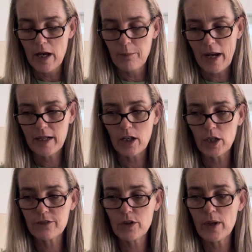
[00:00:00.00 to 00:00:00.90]
But a
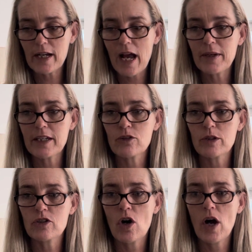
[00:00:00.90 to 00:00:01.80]
lot of you are coming into
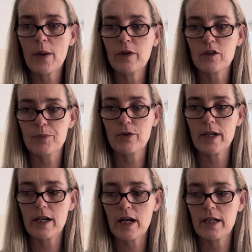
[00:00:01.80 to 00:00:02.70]
a time where
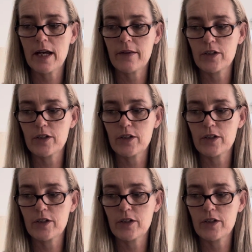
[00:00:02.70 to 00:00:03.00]
Spirit are going to,